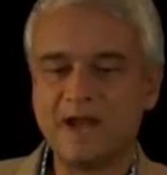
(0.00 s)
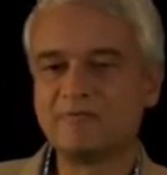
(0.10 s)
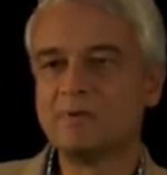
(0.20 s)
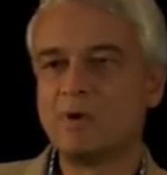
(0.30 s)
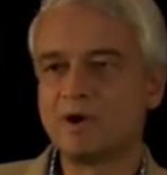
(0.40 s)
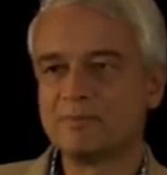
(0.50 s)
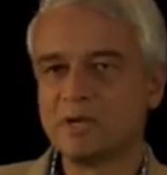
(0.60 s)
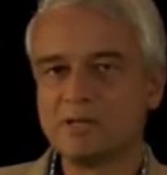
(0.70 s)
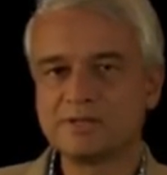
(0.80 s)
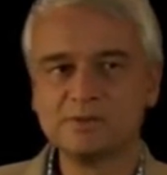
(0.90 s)
Every water
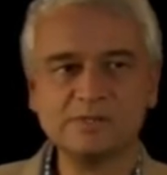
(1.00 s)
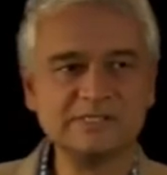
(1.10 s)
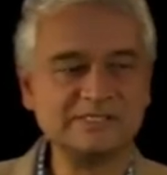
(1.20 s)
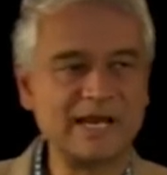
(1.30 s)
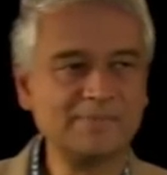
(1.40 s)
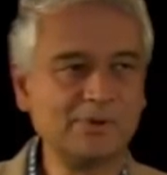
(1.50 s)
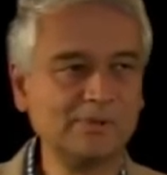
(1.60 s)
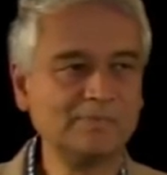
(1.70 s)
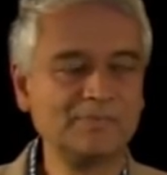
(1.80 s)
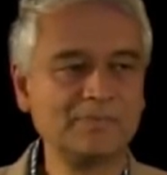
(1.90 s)
molecule is a
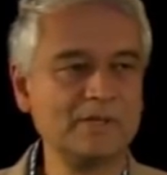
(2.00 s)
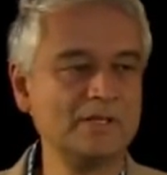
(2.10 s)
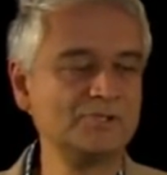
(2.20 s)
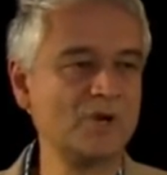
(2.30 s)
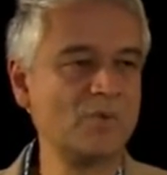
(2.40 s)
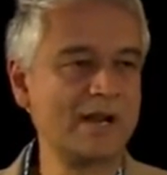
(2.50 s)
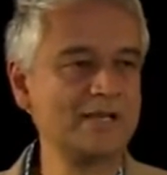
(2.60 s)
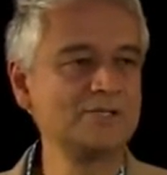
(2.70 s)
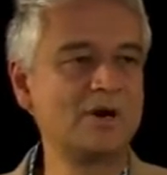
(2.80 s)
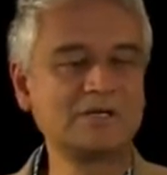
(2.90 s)
dipole. So when
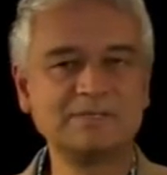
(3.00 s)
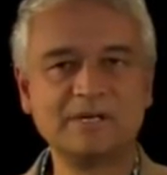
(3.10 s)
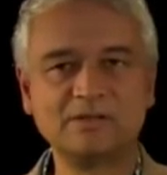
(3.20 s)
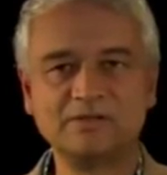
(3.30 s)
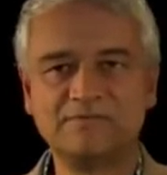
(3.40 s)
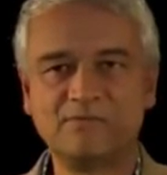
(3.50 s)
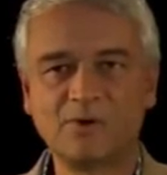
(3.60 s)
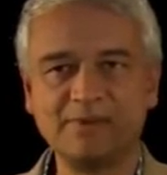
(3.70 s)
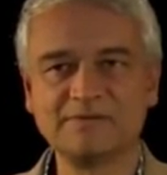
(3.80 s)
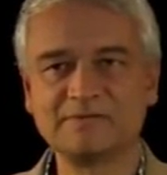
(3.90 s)
I talked about the
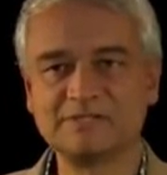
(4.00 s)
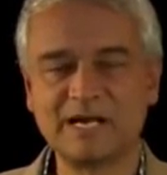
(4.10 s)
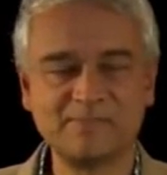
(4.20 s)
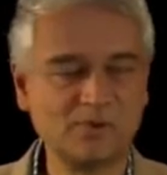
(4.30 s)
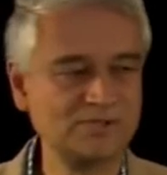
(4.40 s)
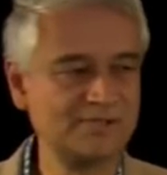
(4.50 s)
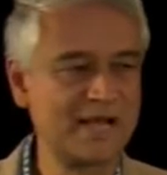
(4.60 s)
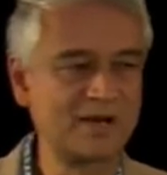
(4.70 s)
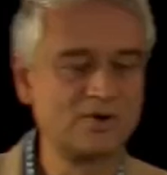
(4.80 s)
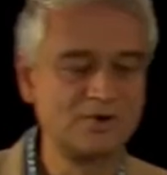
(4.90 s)
forming of the
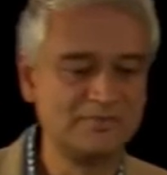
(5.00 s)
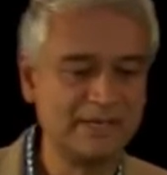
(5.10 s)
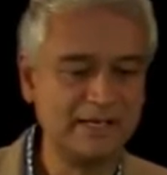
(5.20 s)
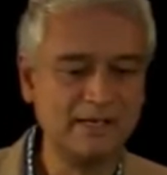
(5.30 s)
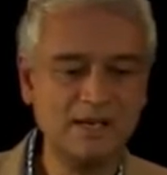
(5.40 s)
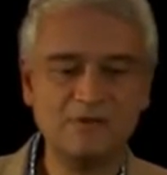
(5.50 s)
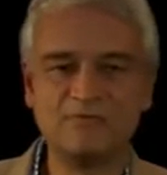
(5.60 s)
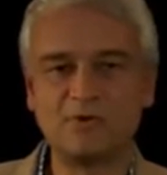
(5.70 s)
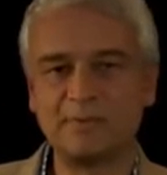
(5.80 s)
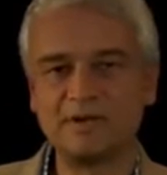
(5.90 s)
dipoles, that could have been
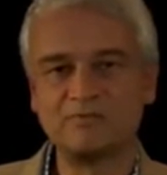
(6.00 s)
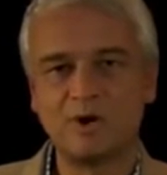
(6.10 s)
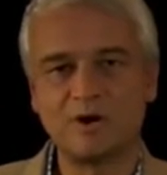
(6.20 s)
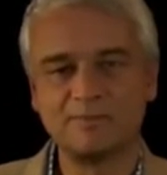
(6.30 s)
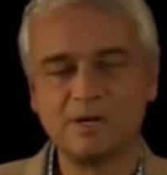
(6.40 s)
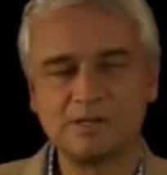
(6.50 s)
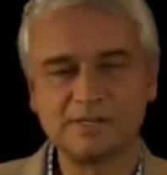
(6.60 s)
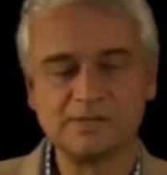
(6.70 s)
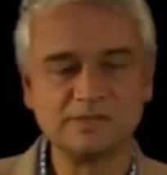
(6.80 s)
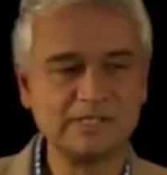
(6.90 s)
forming of water
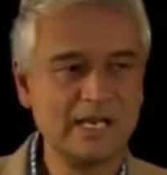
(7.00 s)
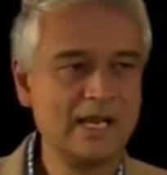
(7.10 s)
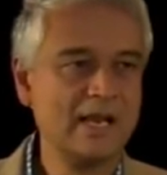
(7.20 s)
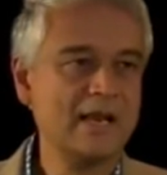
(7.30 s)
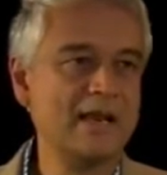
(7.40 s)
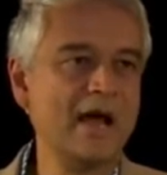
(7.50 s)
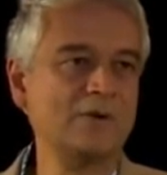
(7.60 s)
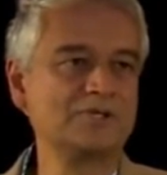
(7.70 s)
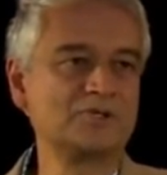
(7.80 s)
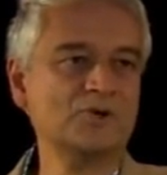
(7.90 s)
molecules.
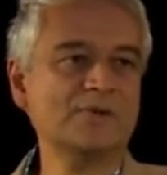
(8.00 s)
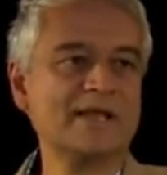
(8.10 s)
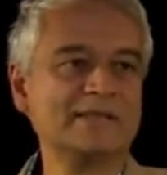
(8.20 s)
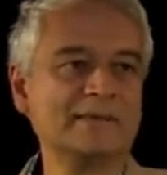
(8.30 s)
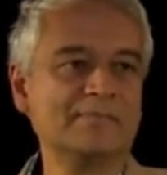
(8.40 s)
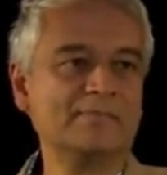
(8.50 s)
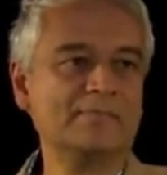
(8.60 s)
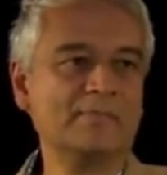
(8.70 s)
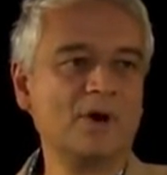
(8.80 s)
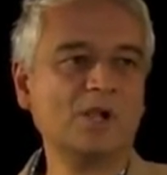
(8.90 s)
Now, it's true that the
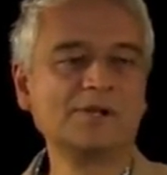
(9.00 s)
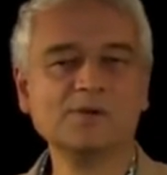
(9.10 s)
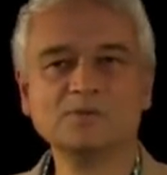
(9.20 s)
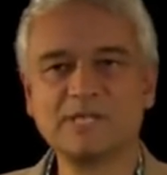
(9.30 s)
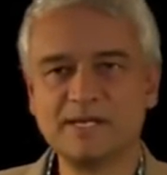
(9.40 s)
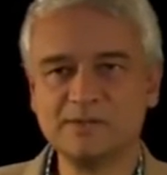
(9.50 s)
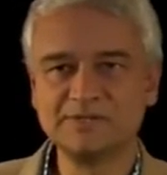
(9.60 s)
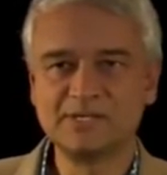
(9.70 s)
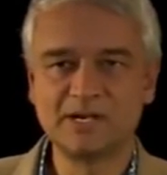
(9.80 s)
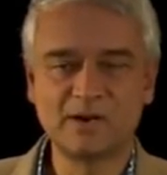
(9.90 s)
molecules I
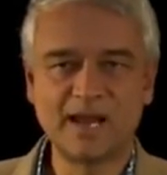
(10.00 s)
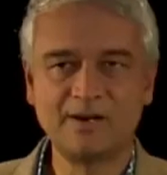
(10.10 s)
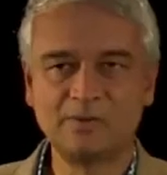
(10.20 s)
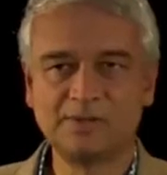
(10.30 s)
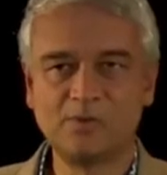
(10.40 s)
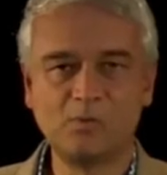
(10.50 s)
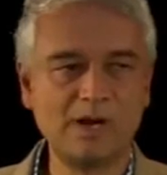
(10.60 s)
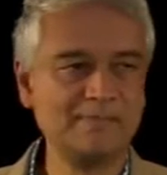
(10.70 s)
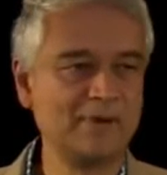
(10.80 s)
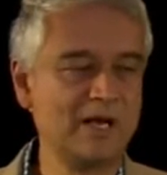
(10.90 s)
used here had only
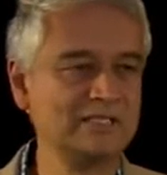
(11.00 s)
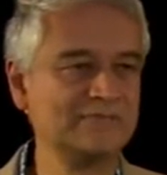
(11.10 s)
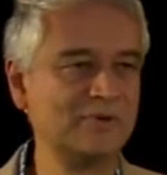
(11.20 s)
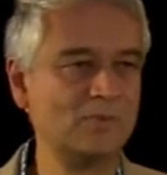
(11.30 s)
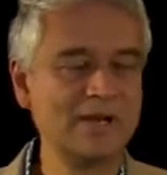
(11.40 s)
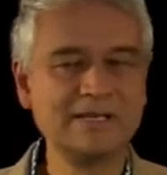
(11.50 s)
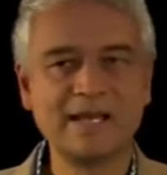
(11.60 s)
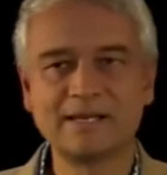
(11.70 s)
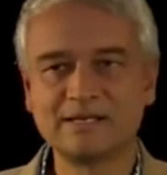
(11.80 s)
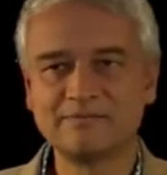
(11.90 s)
1 positive and 1
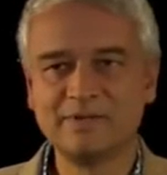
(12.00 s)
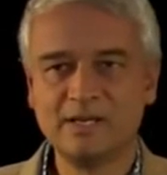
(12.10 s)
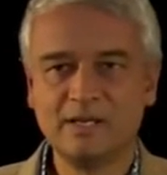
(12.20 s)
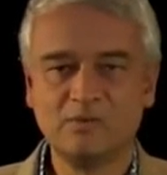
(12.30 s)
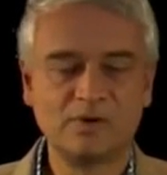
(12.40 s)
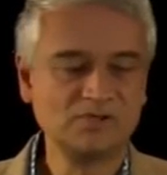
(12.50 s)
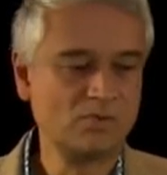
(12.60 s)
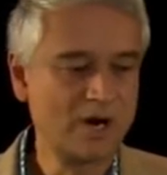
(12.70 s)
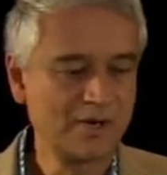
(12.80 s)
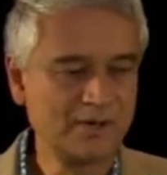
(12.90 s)
negative,
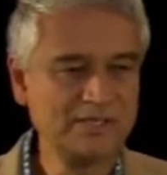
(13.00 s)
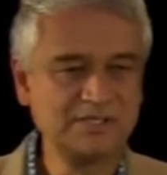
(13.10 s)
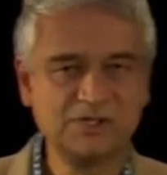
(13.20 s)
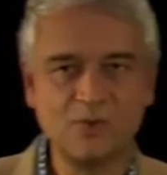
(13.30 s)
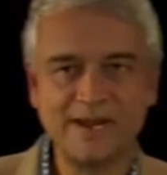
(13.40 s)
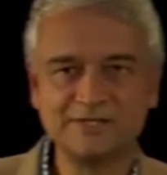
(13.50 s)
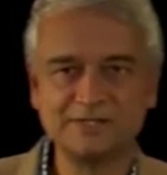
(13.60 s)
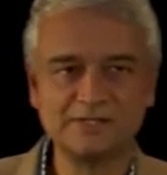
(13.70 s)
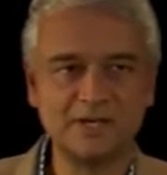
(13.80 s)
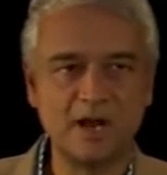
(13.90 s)
whereas water is 2
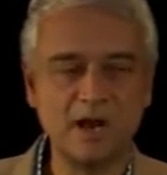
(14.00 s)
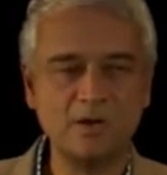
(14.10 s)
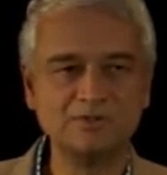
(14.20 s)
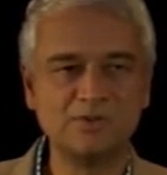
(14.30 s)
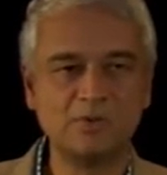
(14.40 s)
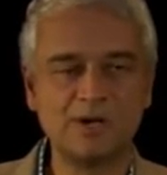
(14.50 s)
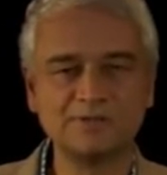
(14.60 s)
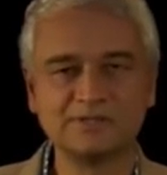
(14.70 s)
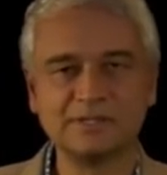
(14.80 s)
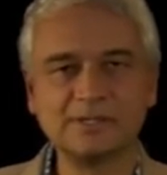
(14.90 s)
H's and an O, so
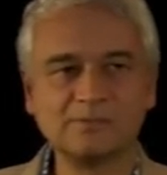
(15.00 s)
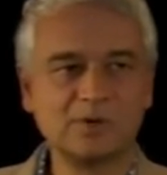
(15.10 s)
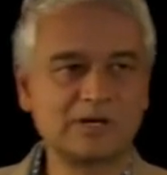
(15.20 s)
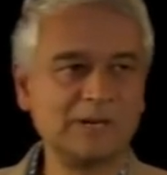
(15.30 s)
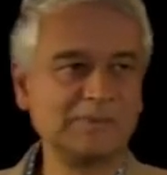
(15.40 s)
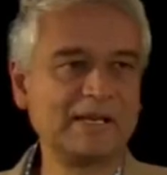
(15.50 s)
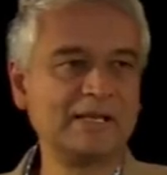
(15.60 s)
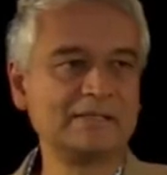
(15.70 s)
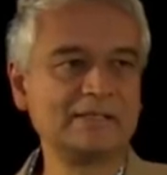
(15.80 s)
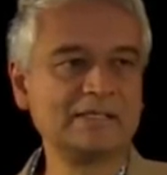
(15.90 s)
water is a little more
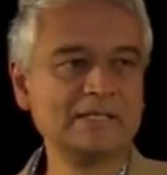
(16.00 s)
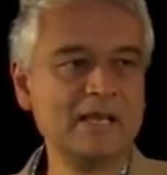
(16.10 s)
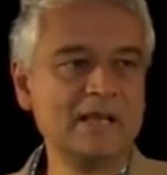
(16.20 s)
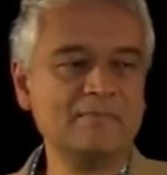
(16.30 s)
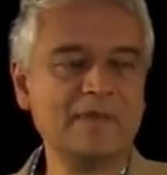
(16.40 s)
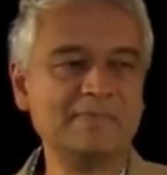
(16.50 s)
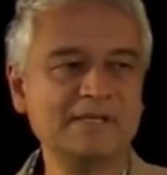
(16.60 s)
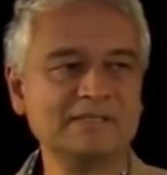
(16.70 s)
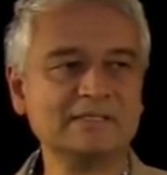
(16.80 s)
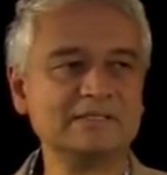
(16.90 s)
complicated than this.
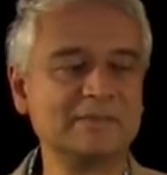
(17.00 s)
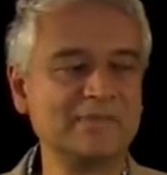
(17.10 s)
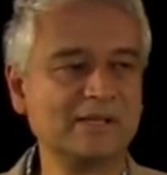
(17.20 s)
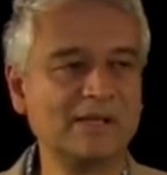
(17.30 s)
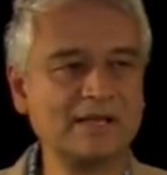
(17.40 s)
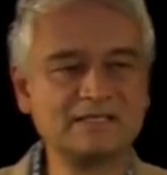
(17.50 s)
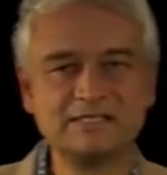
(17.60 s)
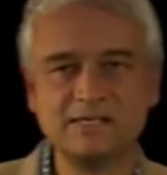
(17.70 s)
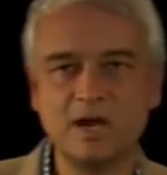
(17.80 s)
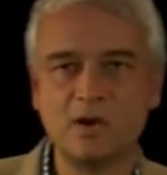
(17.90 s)
Maybe this is something like
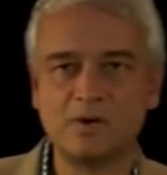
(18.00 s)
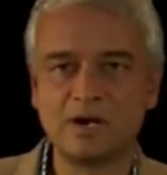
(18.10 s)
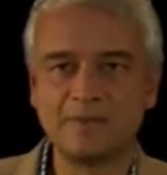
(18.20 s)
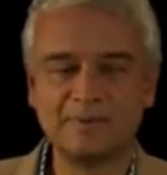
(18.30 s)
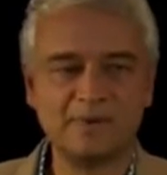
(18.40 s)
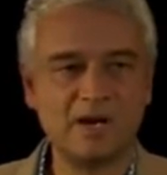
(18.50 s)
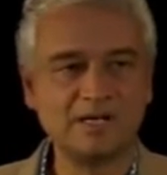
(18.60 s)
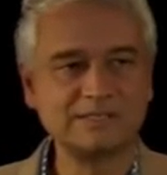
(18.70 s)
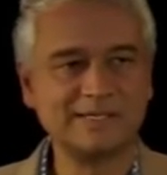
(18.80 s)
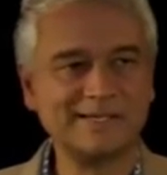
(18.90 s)
CO, carbon
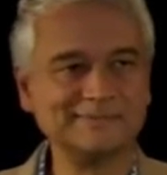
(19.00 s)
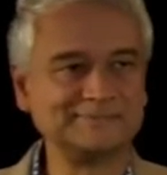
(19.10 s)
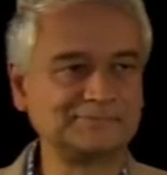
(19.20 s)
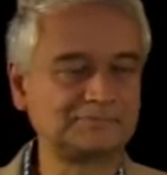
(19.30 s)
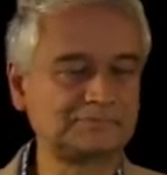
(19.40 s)
monoxide.